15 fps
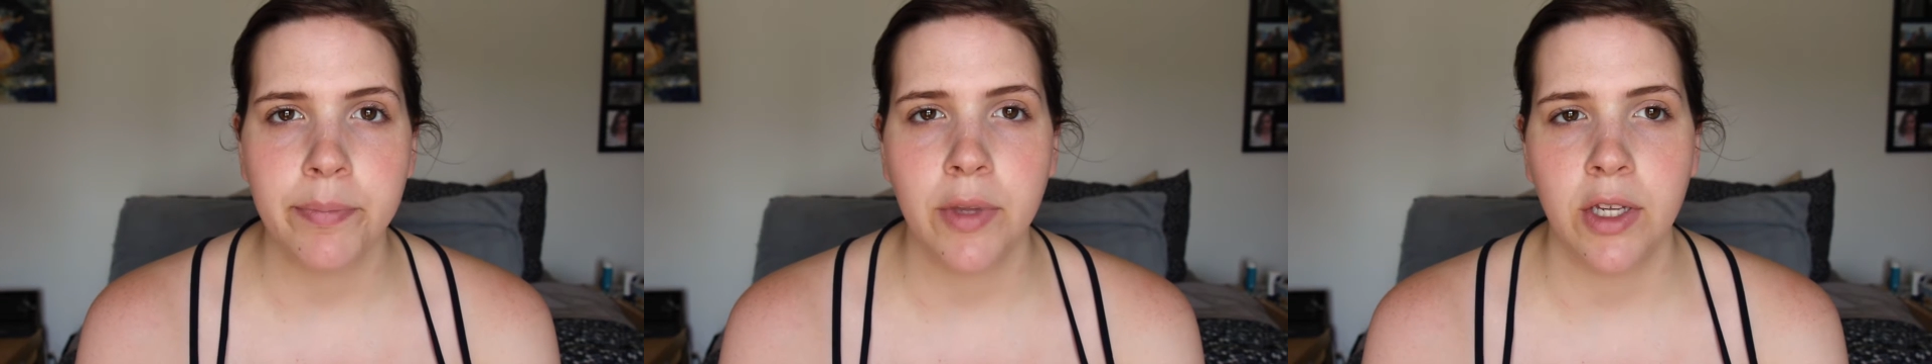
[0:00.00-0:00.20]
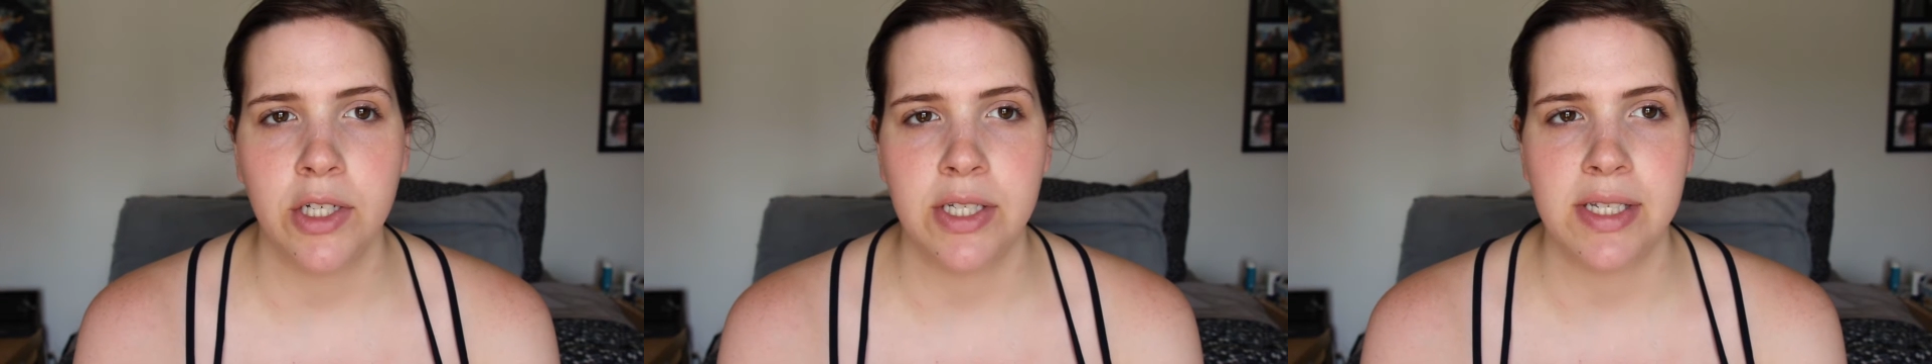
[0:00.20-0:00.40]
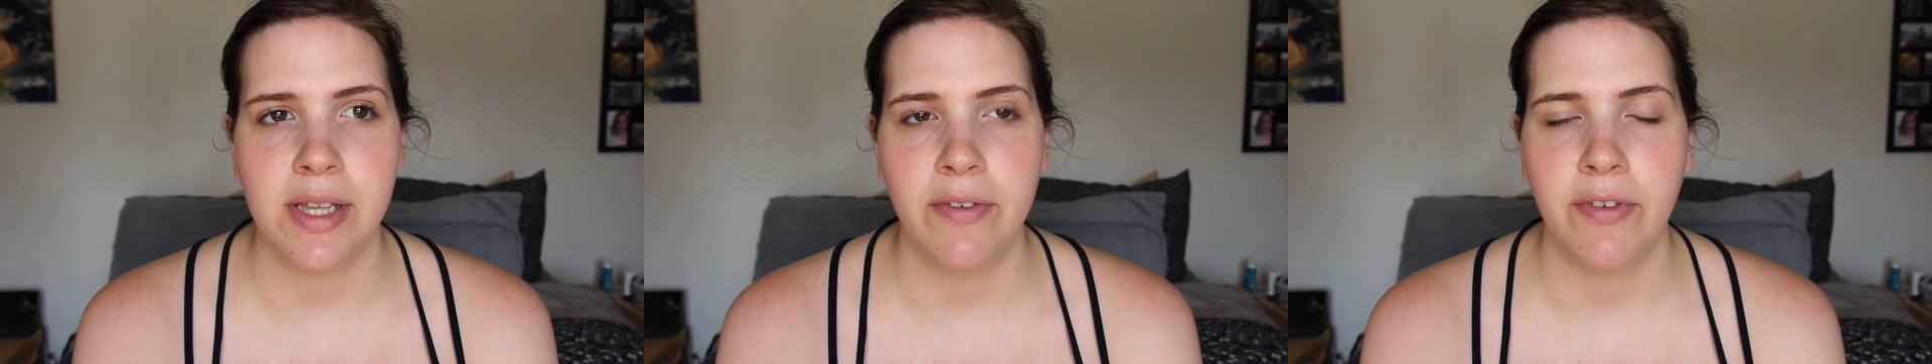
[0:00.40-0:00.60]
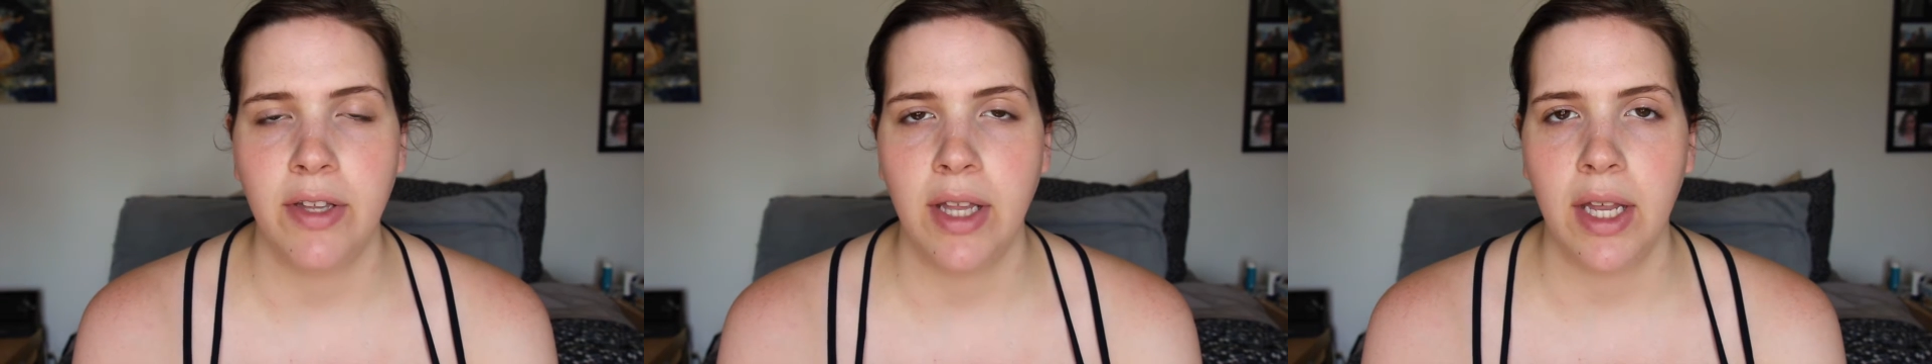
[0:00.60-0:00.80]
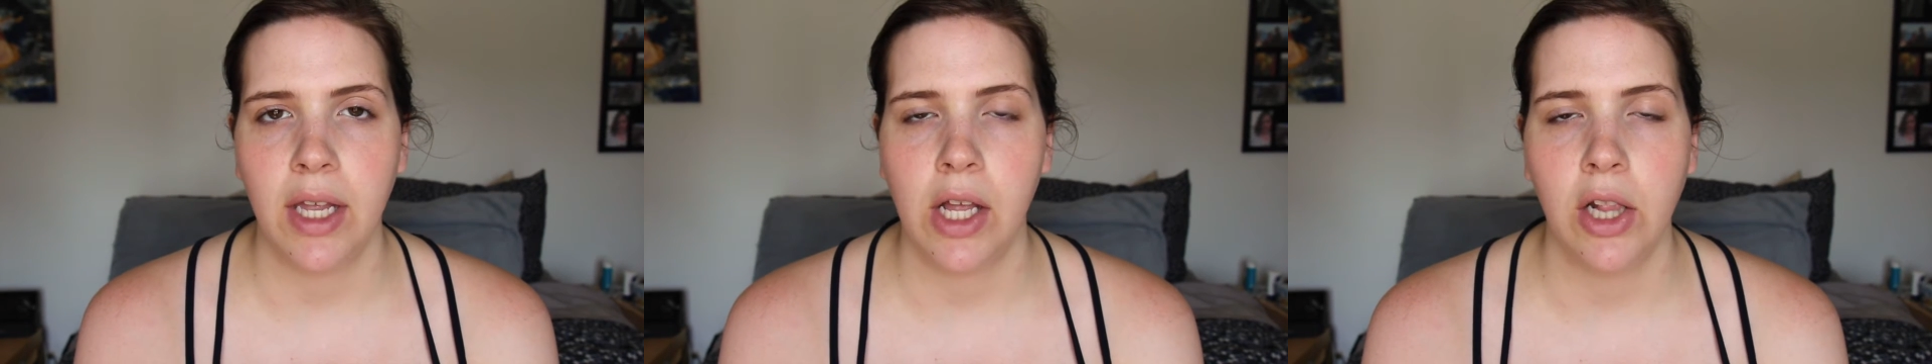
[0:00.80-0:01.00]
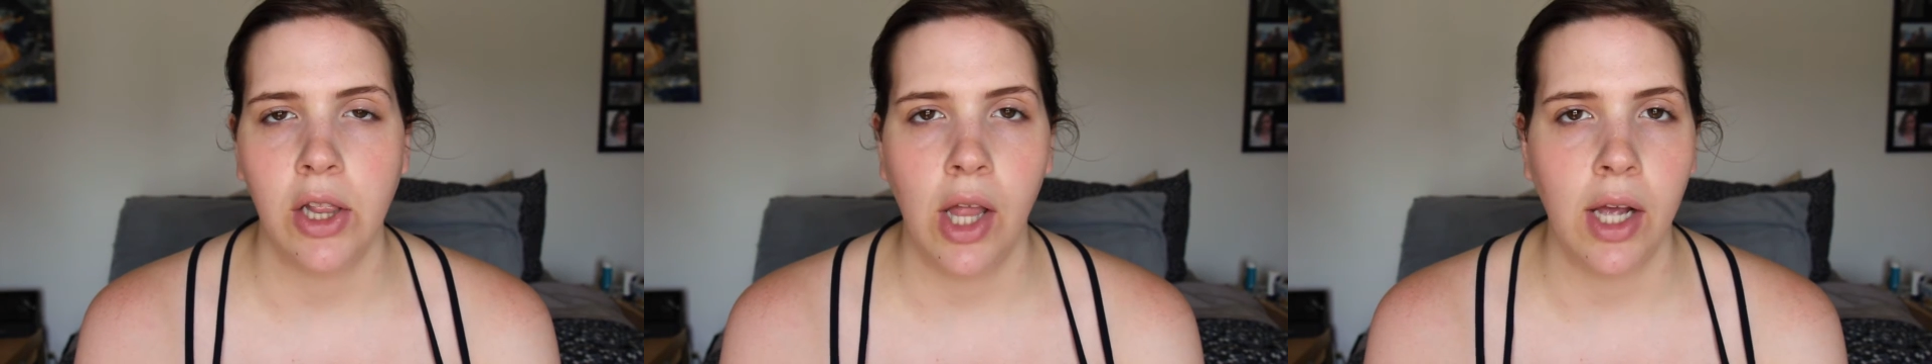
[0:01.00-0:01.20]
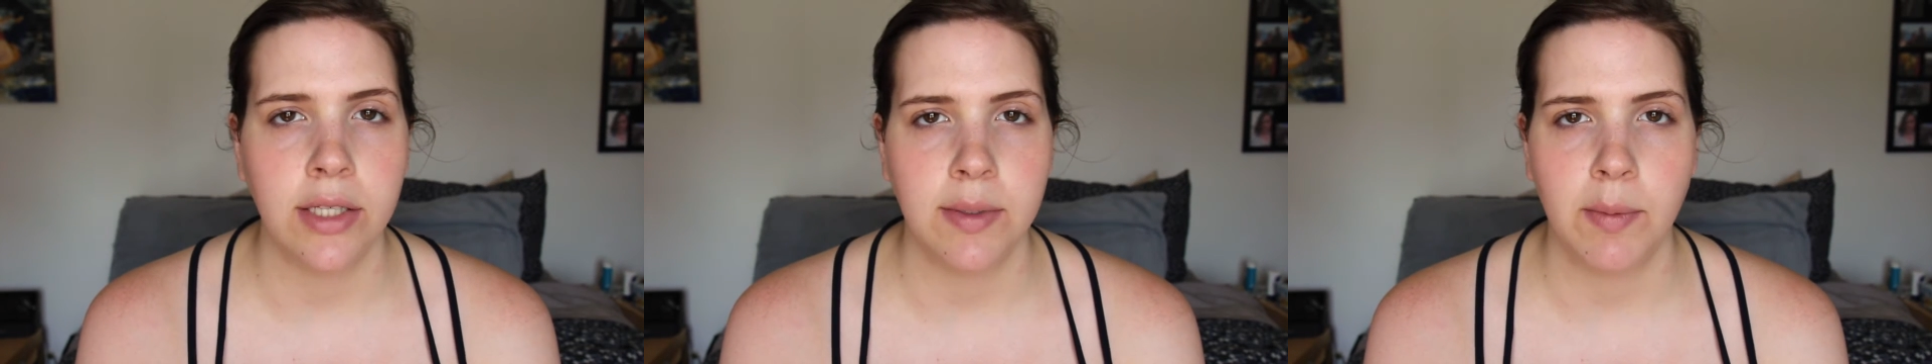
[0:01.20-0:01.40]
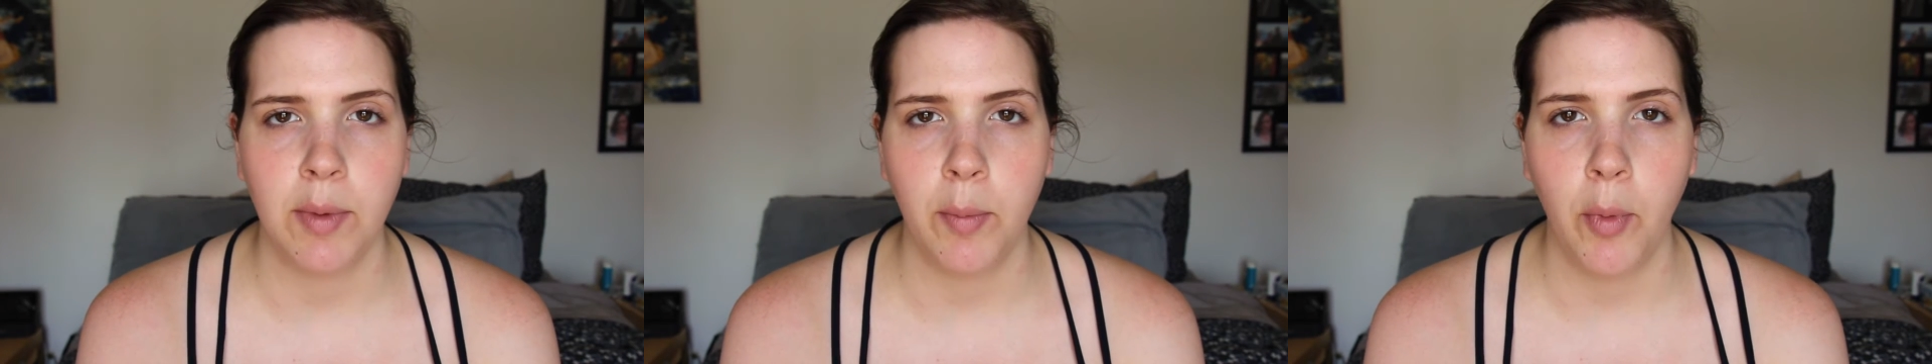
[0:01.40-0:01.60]
just because I feel like it
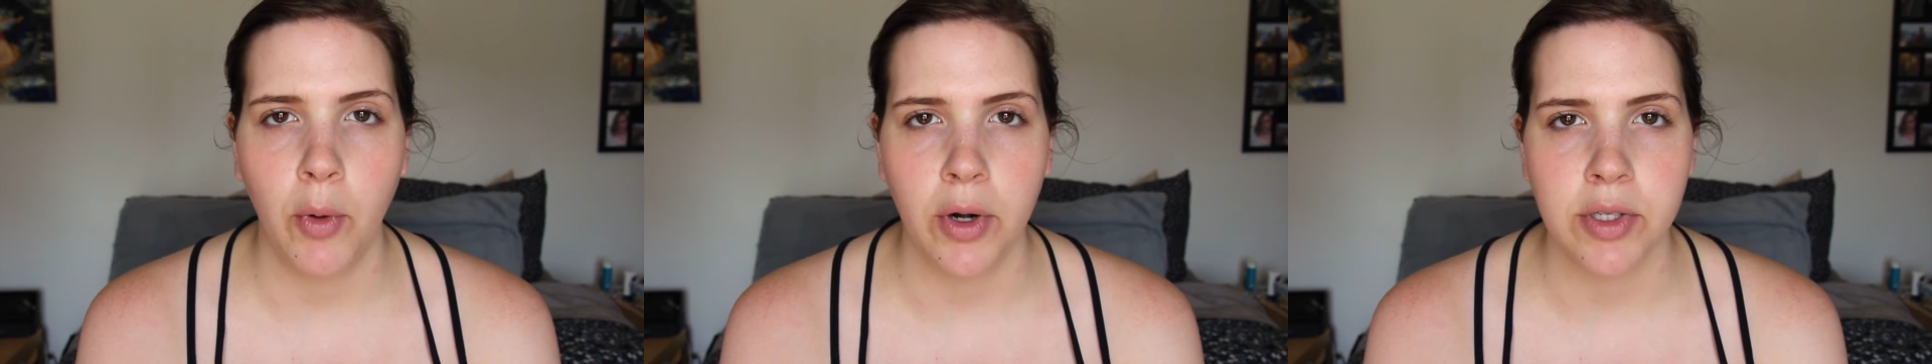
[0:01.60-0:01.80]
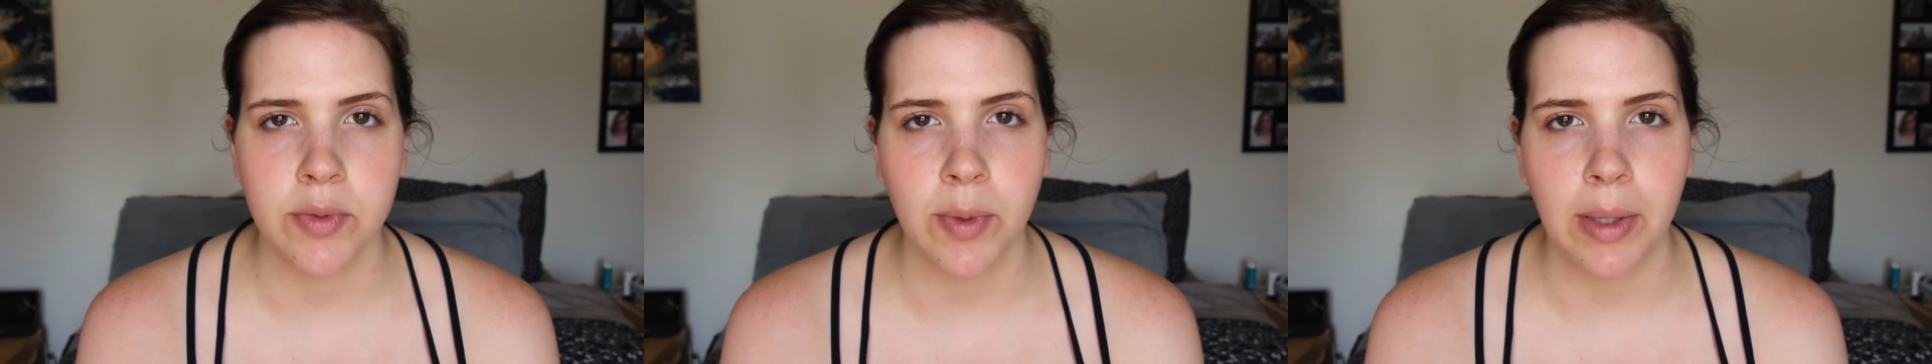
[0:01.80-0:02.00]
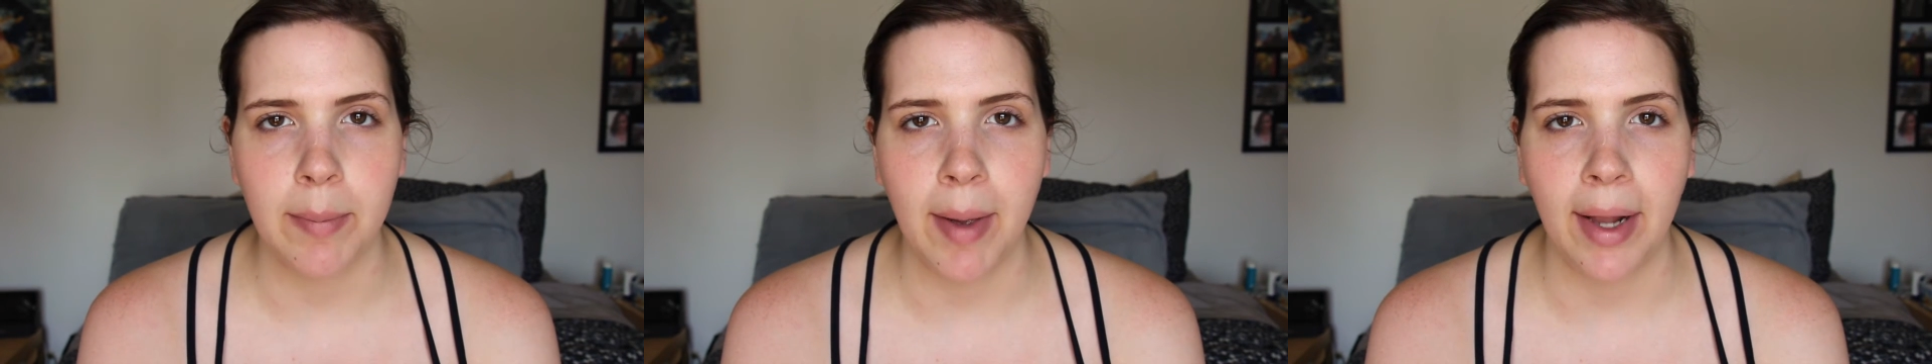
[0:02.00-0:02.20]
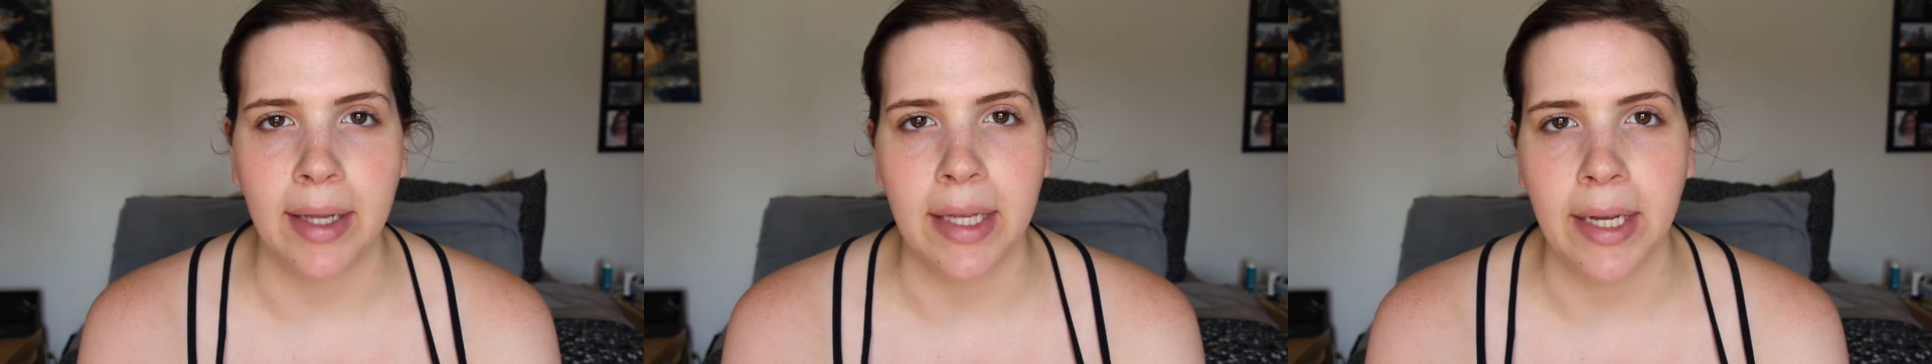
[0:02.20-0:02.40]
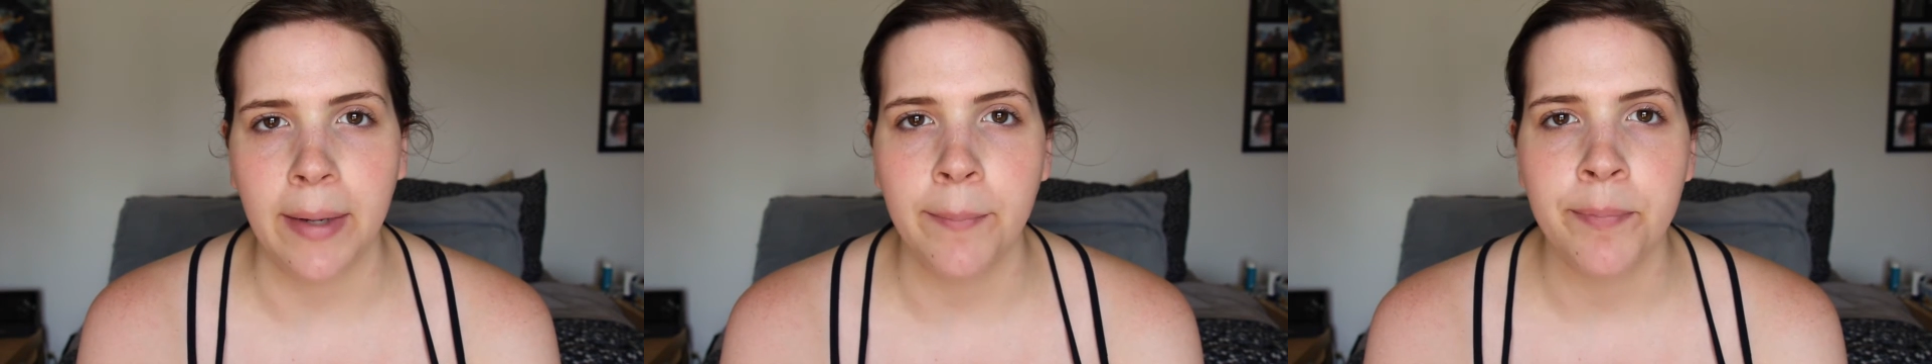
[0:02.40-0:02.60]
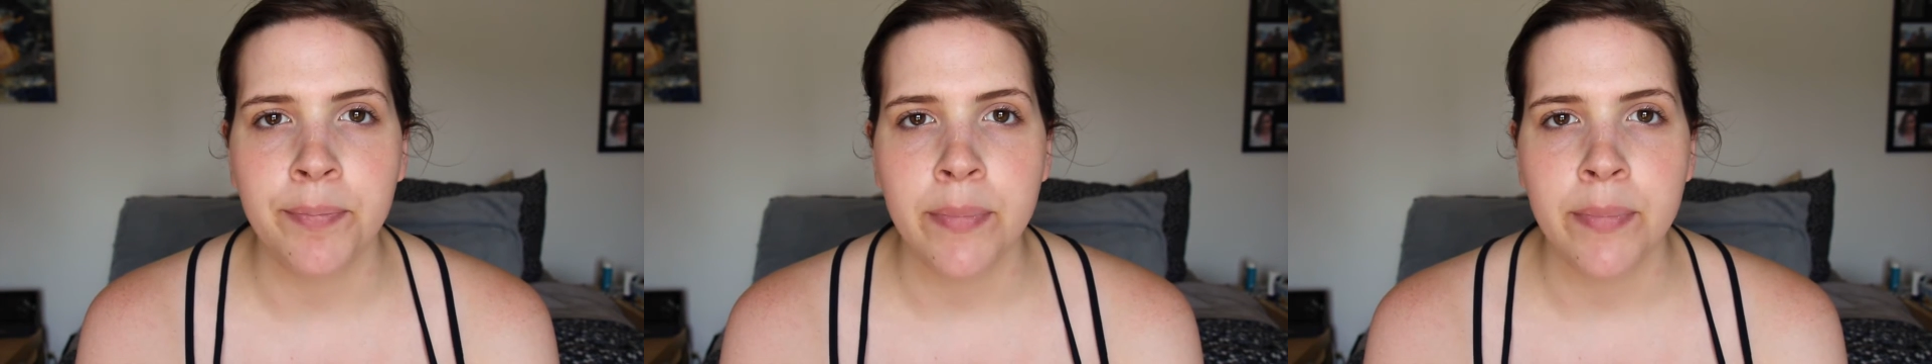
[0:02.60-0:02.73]
clogs up the pores really badly,